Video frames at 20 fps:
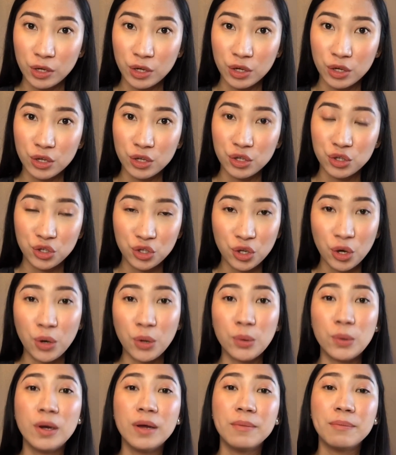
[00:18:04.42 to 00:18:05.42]

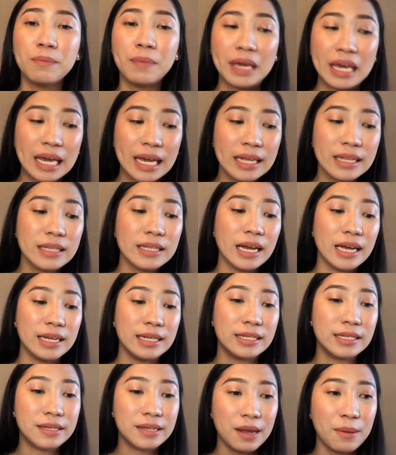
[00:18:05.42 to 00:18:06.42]
So be it as
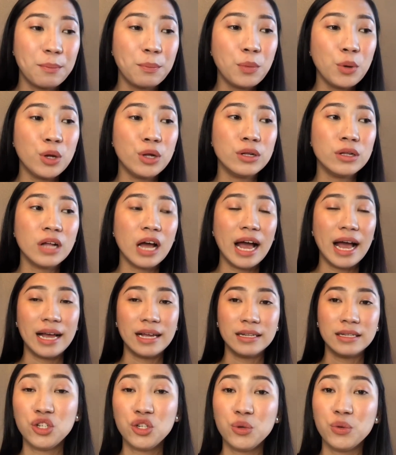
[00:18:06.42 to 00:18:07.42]
simple
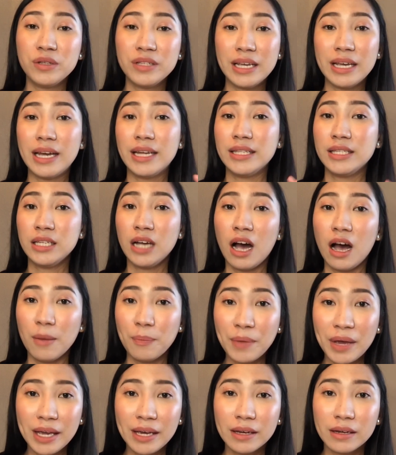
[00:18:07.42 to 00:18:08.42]
as choosing a
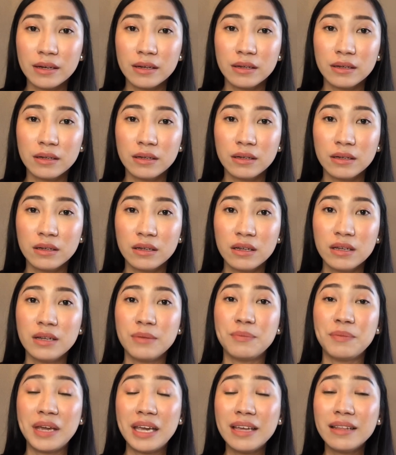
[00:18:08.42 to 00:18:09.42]
topic,
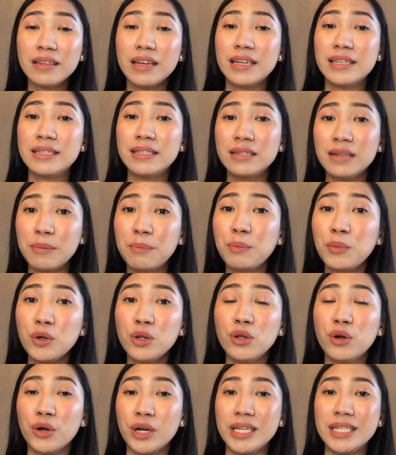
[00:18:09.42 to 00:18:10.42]
be it as simple
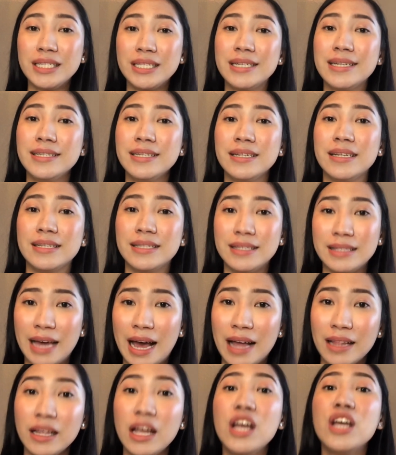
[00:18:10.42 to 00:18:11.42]
or as little as
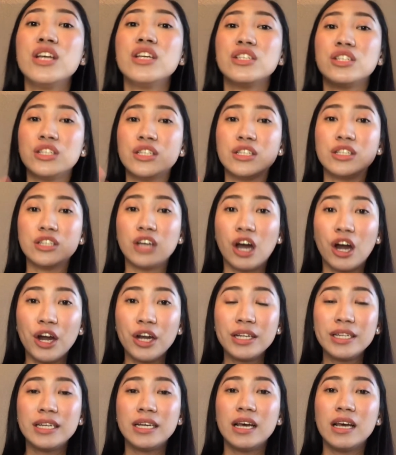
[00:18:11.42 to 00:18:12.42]
that.
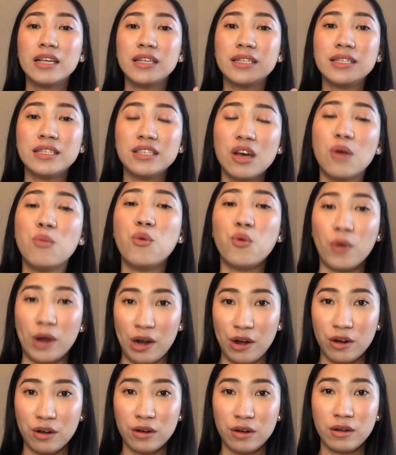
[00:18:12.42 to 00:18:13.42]
Start
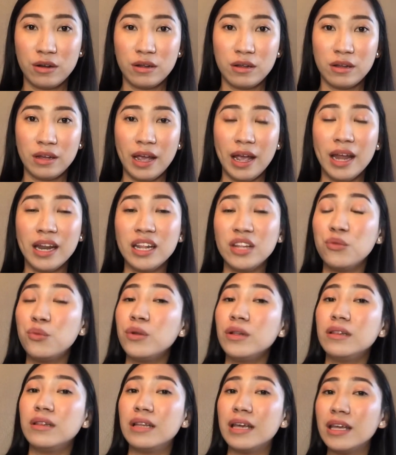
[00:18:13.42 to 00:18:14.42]
somewhere, and it will
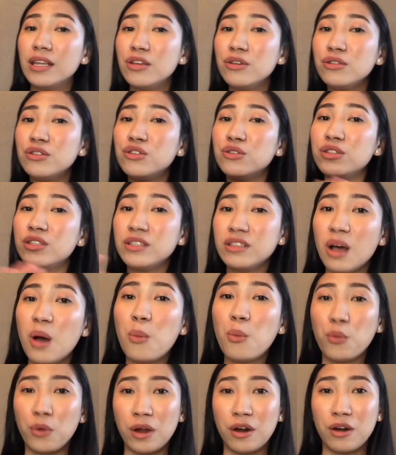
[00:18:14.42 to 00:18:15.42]
lead you to
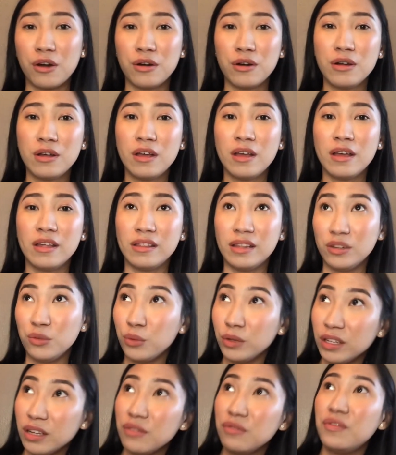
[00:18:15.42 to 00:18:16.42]
somewhere that will
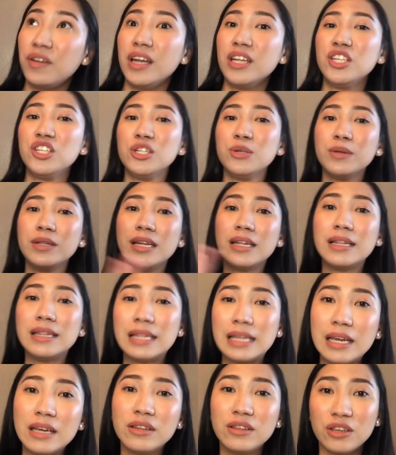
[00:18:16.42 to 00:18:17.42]
eventually
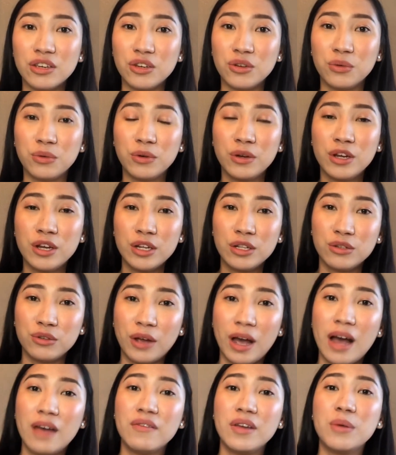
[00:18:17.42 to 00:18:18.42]
lead you to
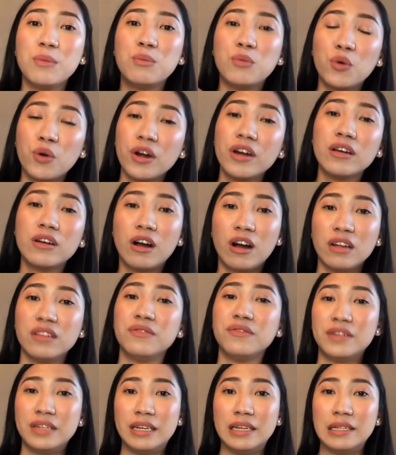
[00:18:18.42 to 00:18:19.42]
having more
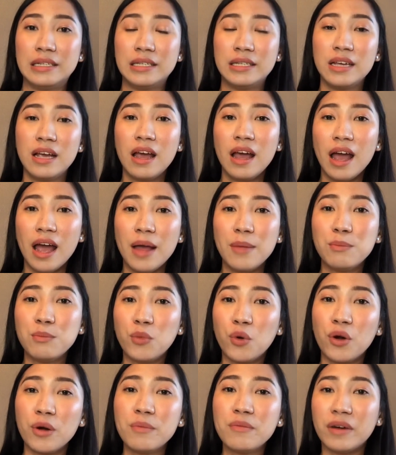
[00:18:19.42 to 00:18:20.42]
confidence and
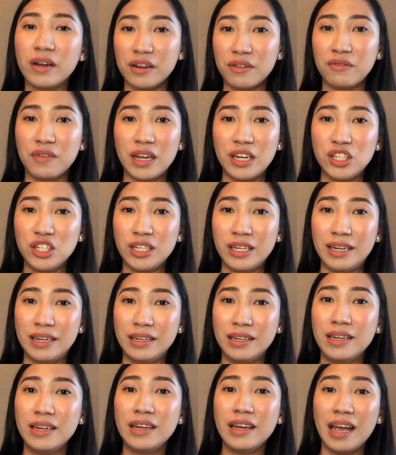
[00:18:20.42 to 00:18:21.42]
more motivation
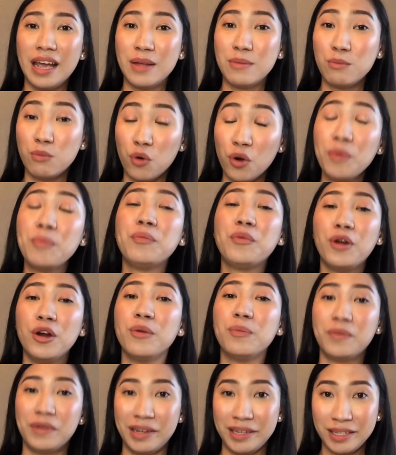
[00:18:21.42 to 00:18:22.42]
and more
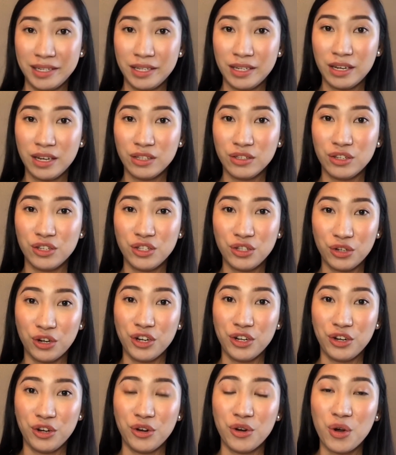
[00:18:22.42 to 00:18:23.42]
purpose to start
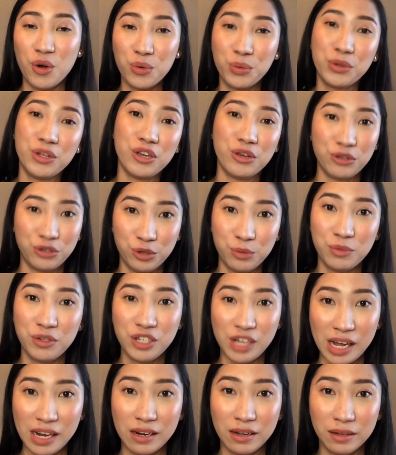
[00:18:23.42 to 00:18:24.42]
your own YouTube
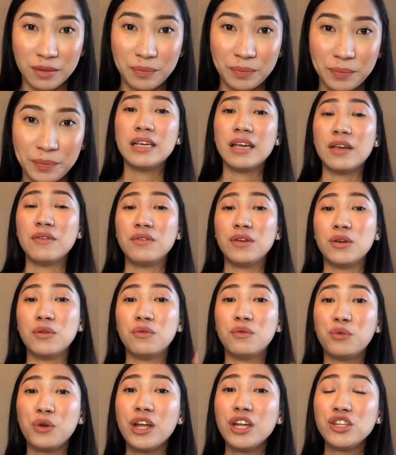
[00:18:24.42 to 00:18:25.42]
channel. If you've
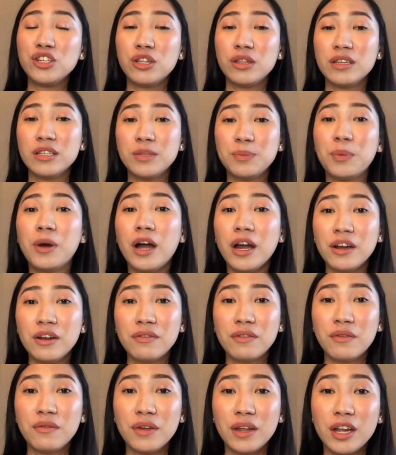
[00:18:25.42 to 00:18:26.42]
reached this part of the
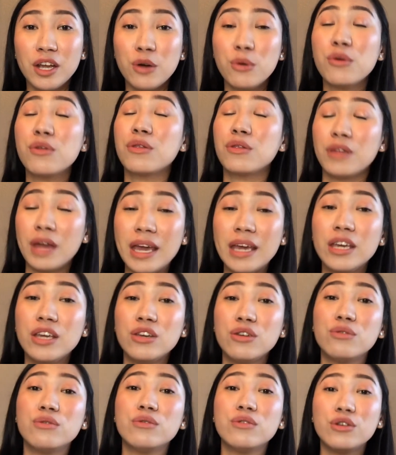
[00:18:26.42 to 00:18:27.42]
video, thank
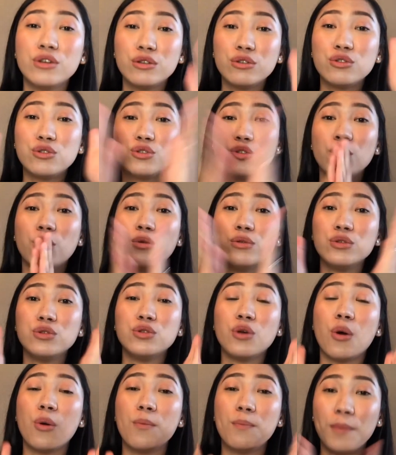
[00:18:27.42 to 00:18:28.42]
you
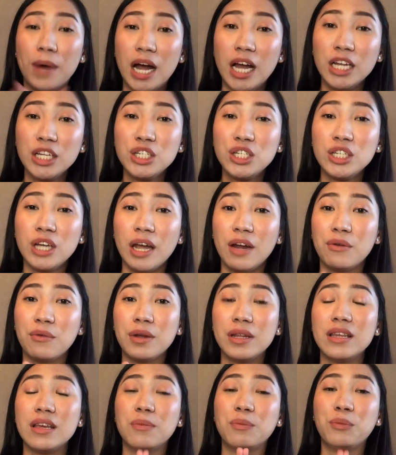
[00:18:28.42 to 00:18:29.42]
so much. I
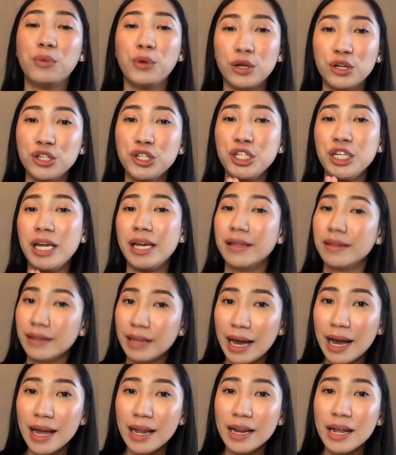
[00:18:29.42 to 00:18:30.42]
really appreciate
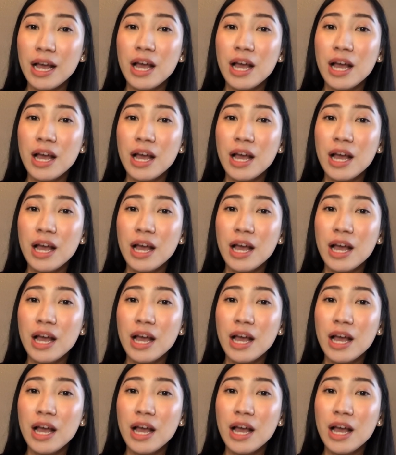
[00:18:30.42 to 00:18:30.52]
that.